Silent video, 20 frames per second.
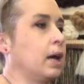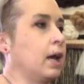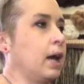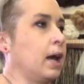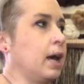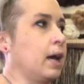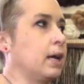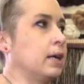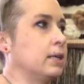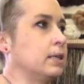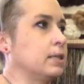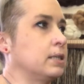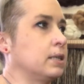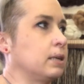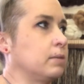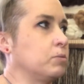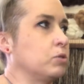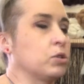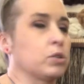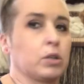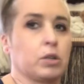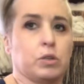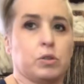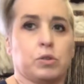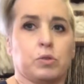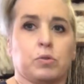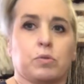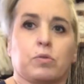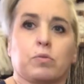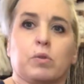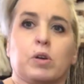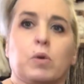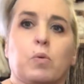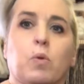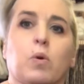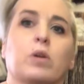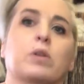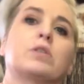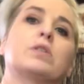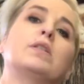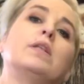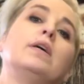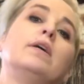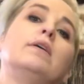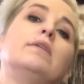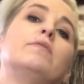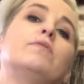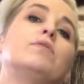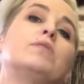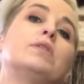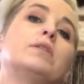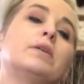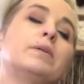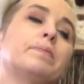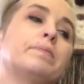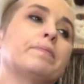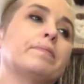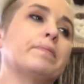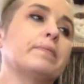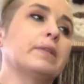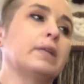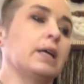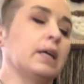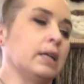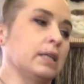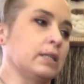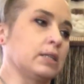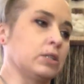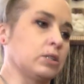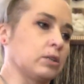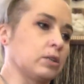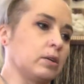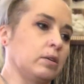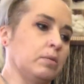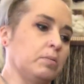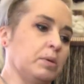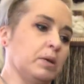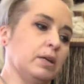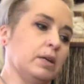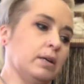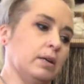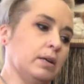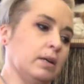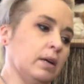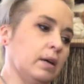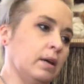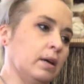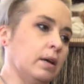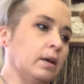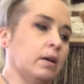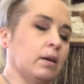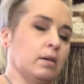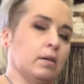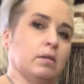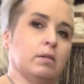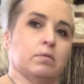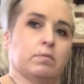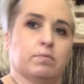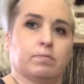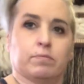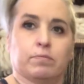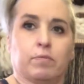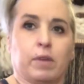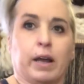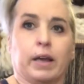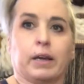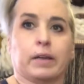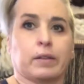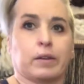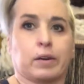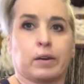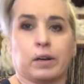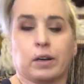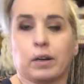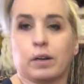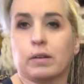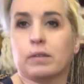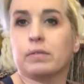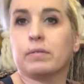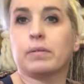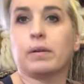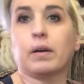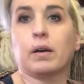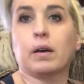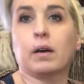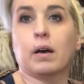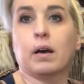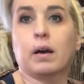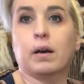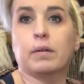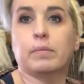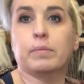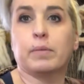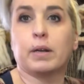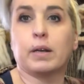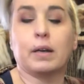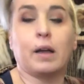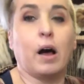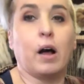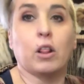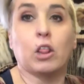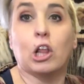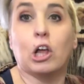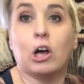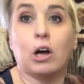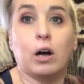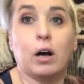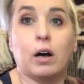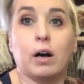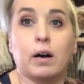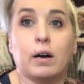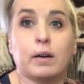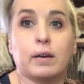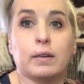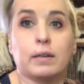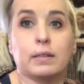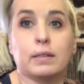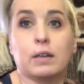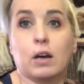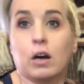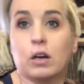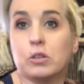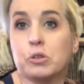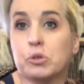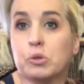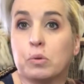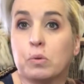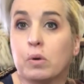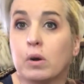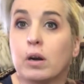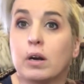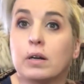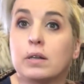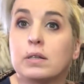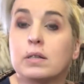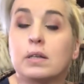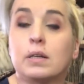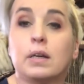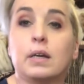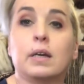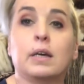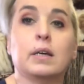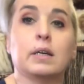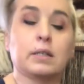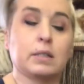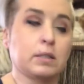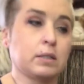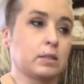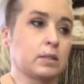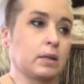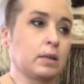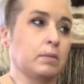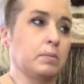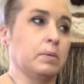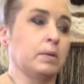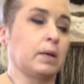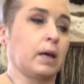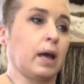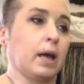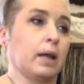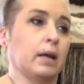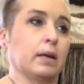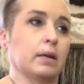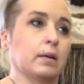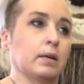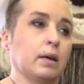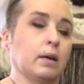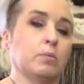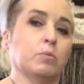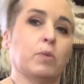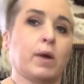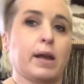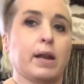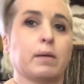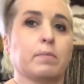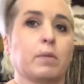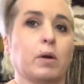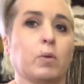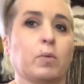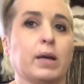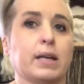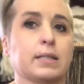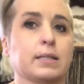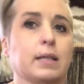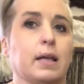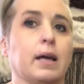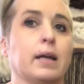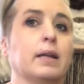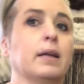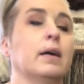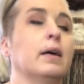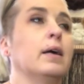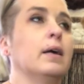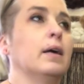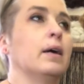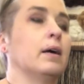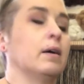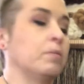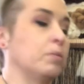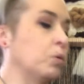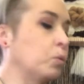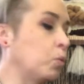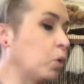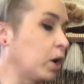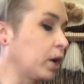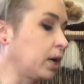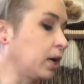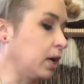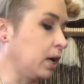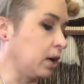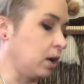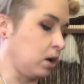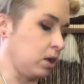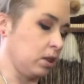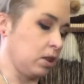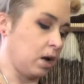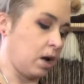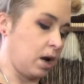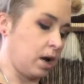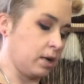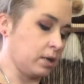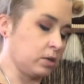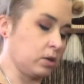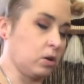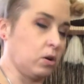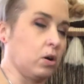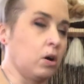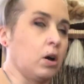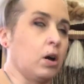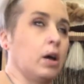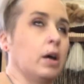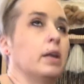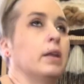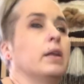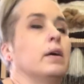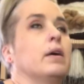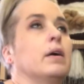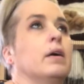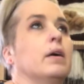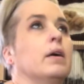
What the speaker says: and I'm just going to do 3/4 sleeves, and it's just going to be a regular, not long, not short. There's going to be kind of come right at my waistline. I've been working a lot on,